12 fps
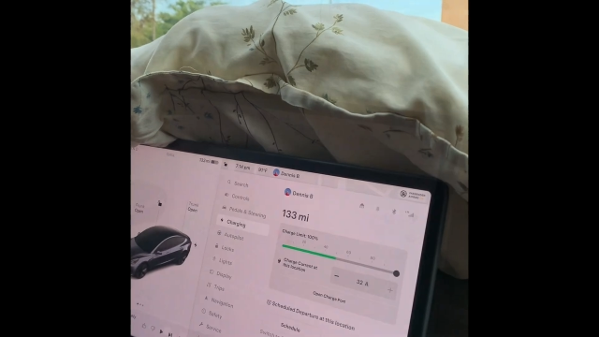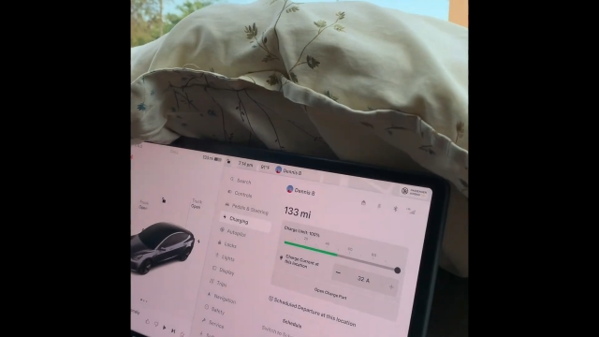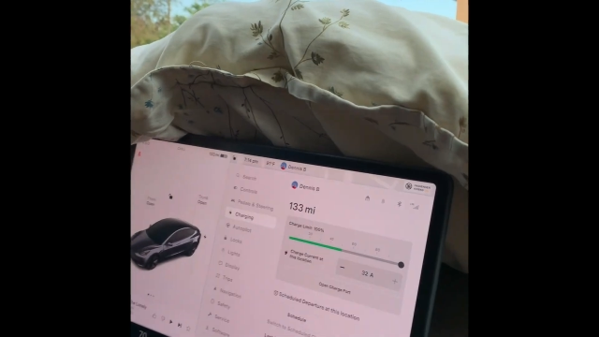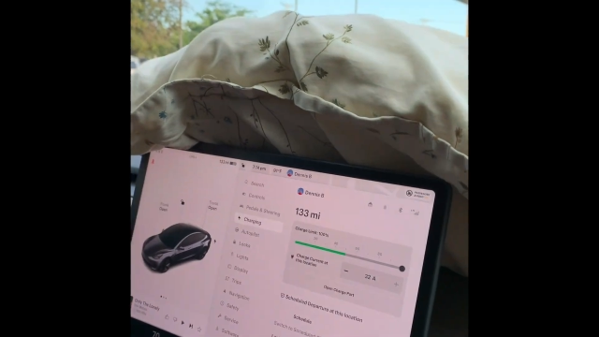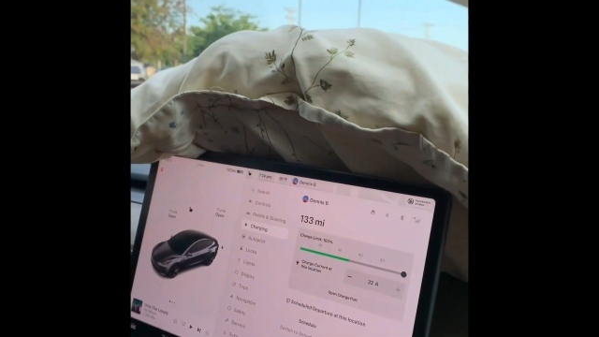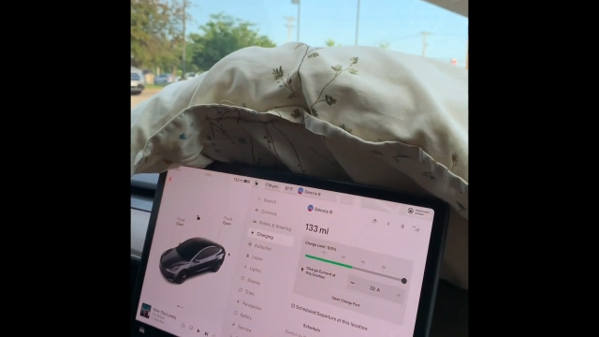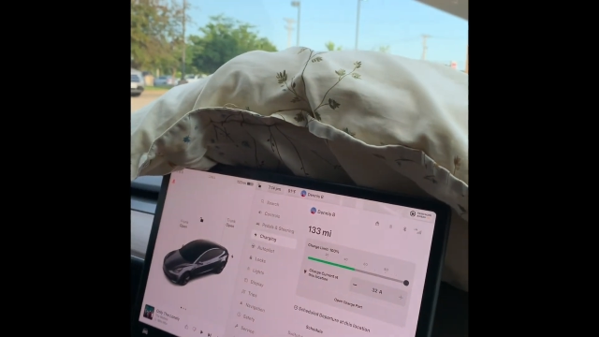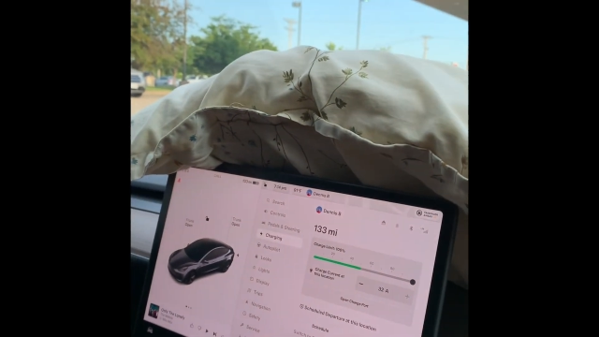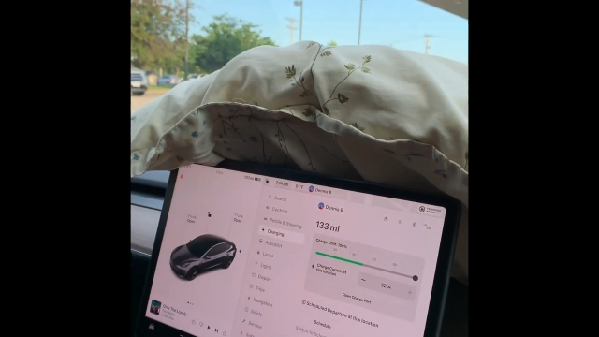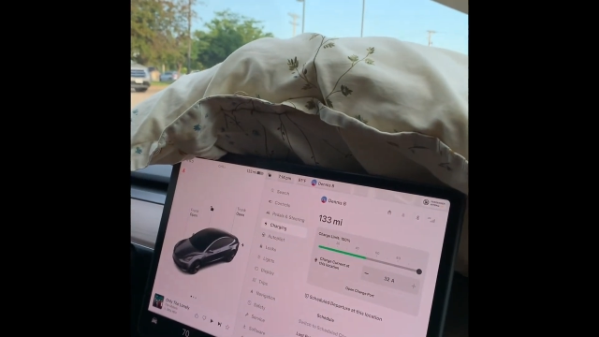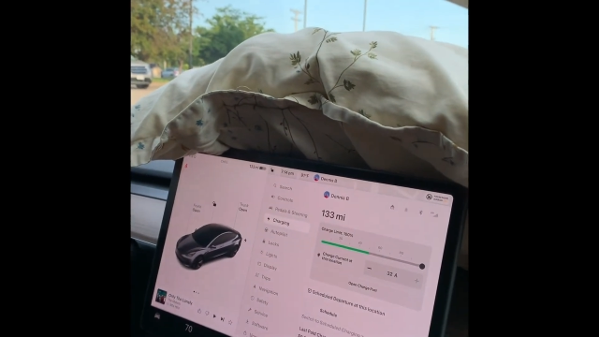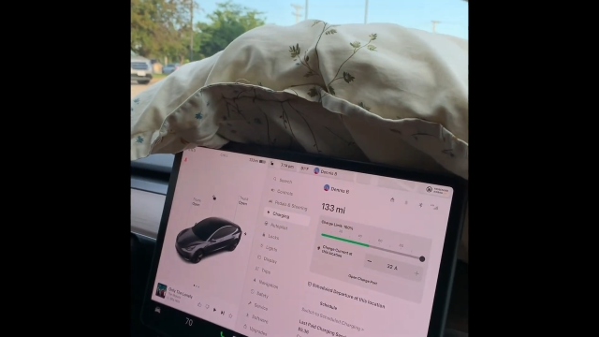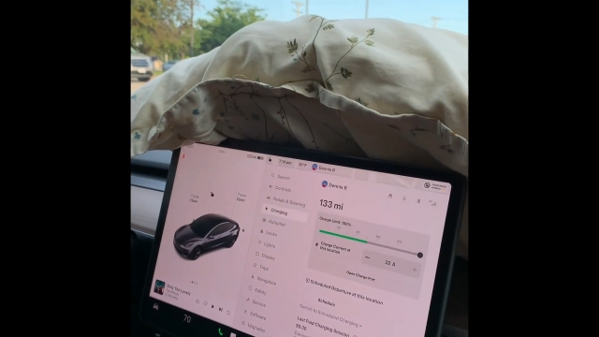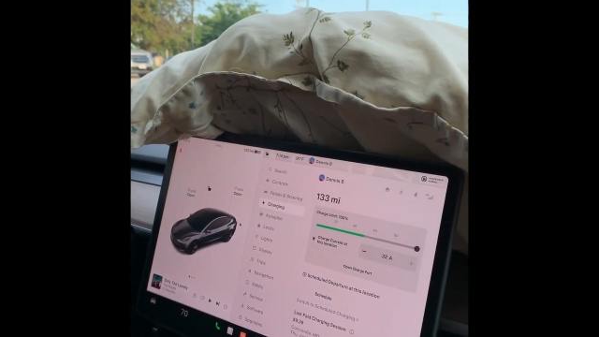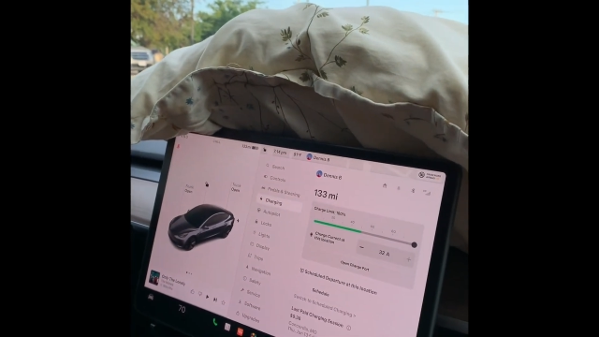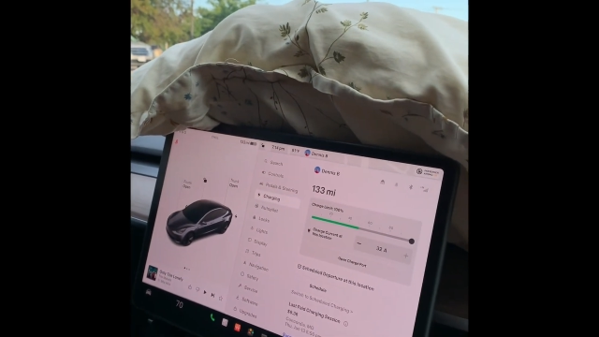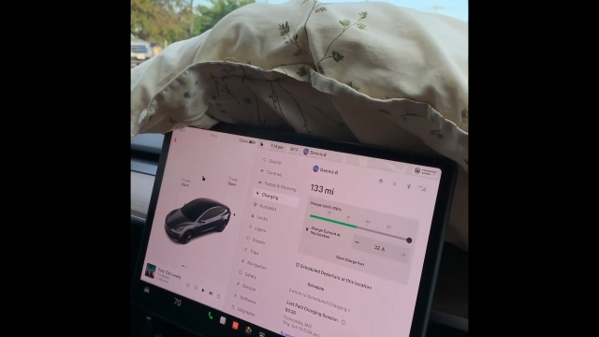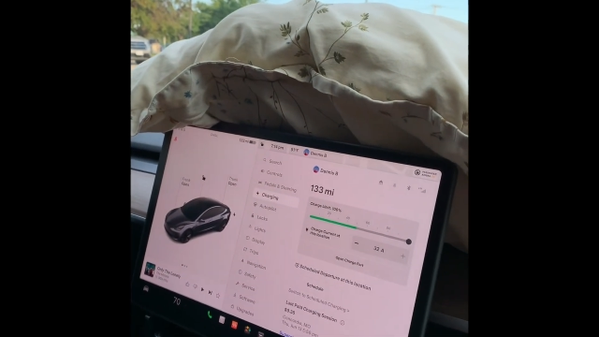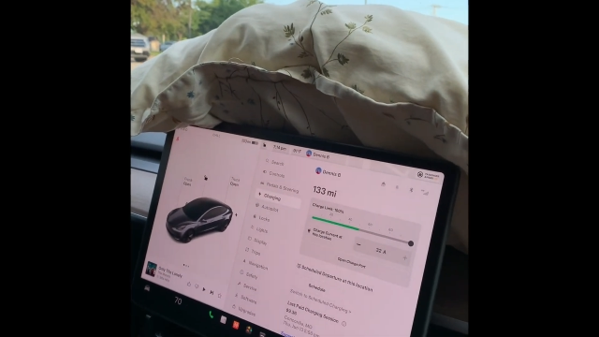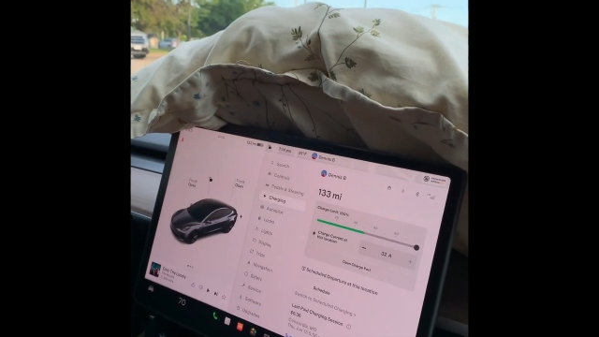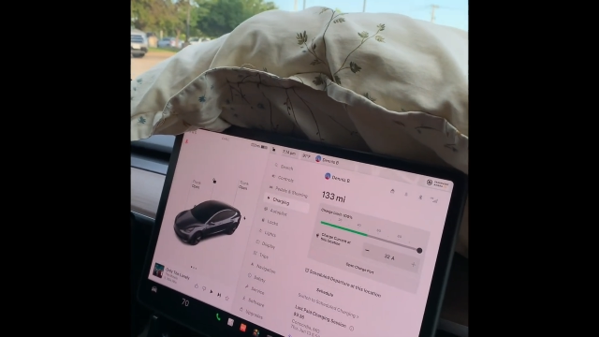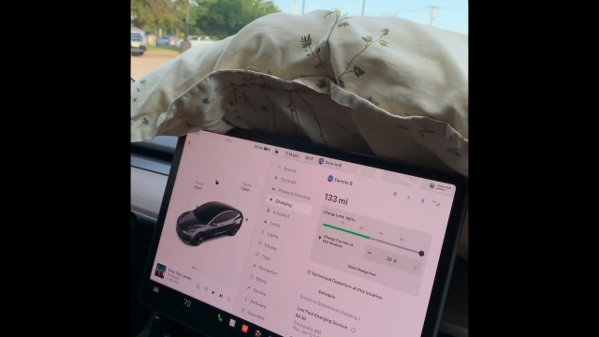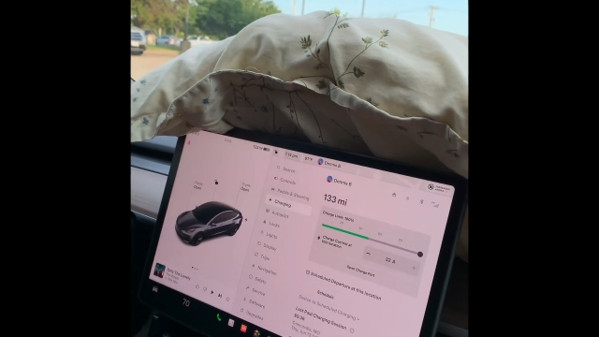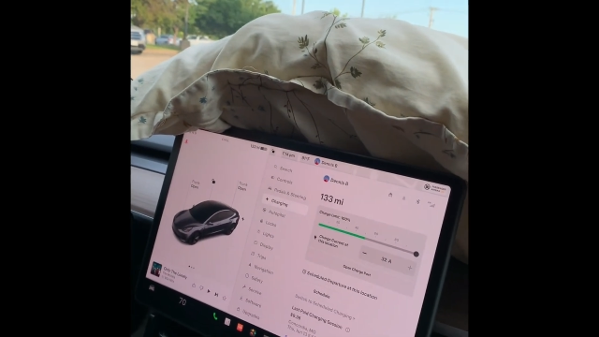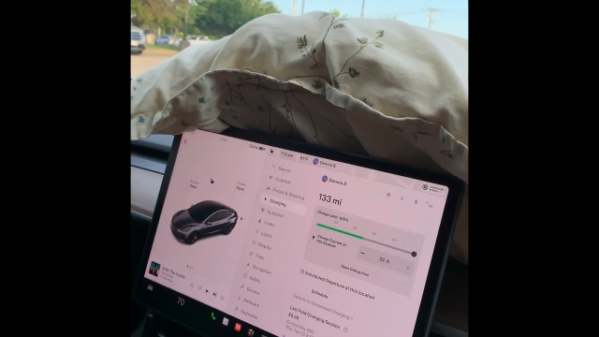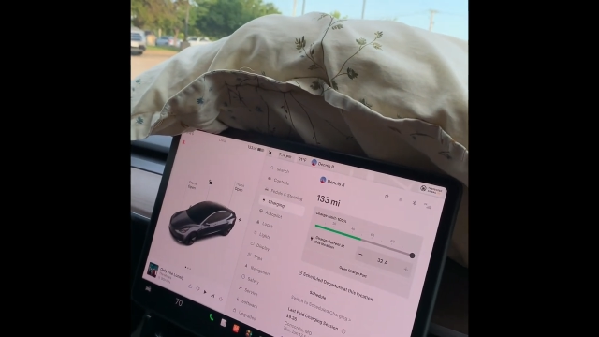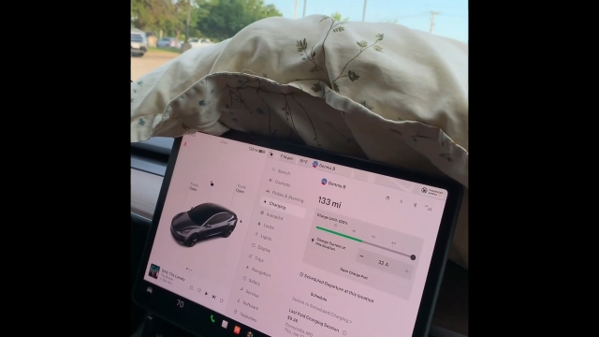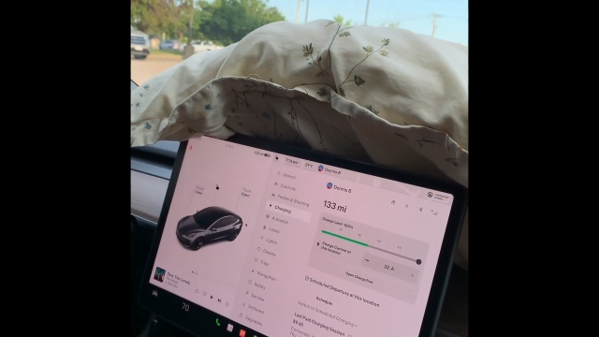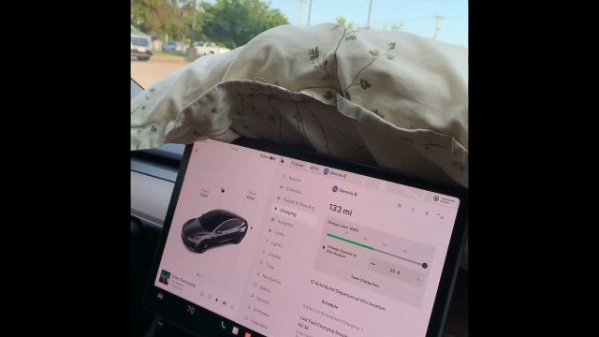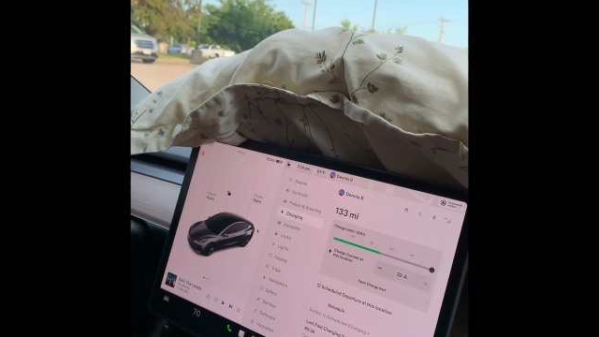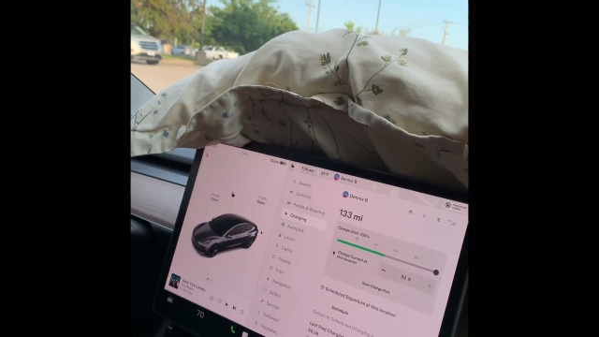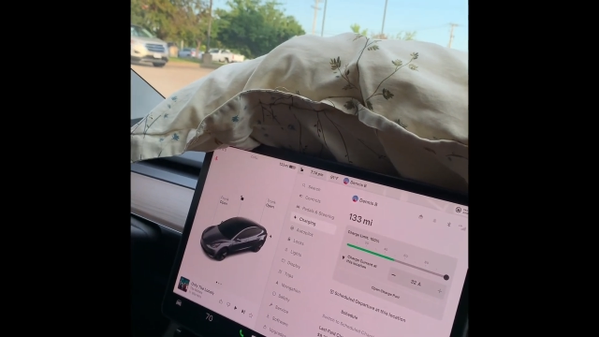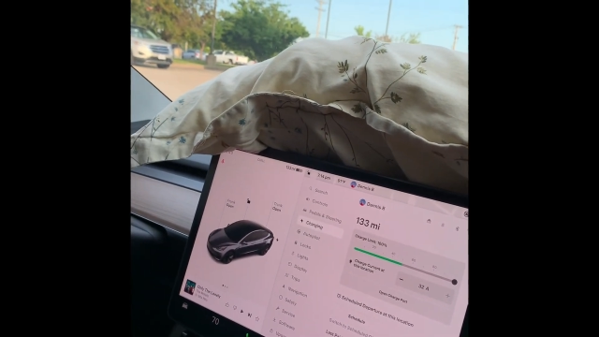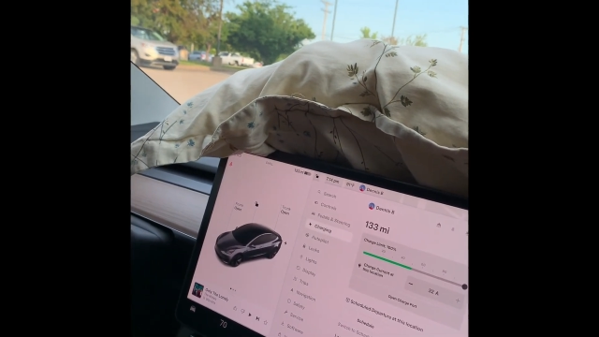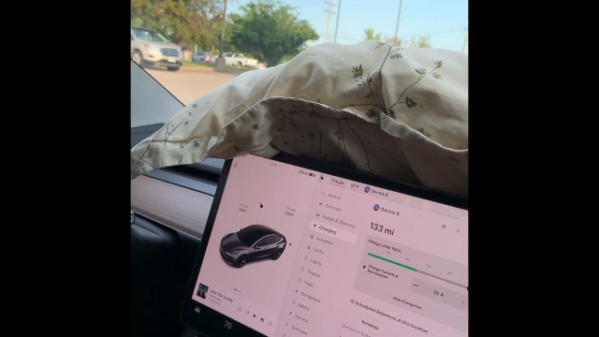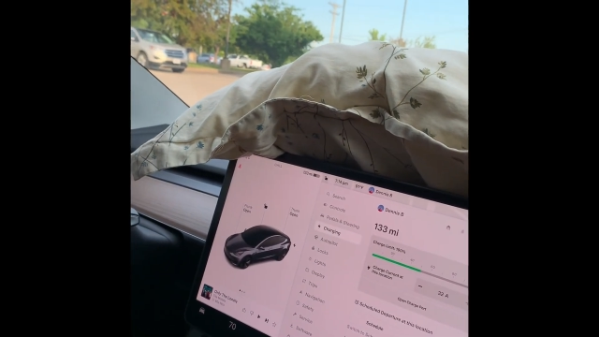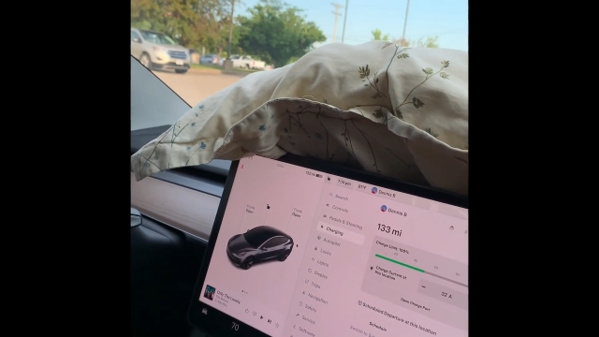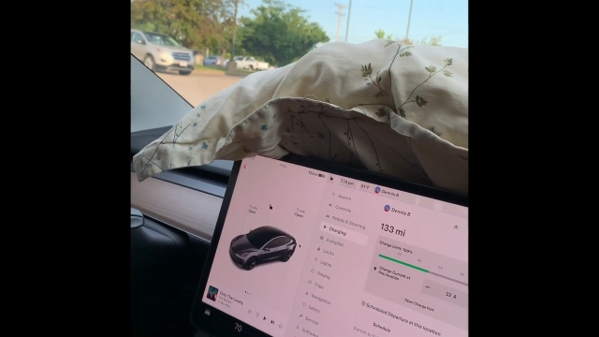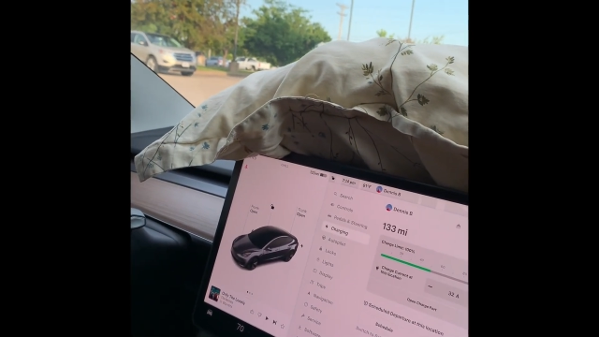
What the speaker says: No face is visible, so there are no lips to read.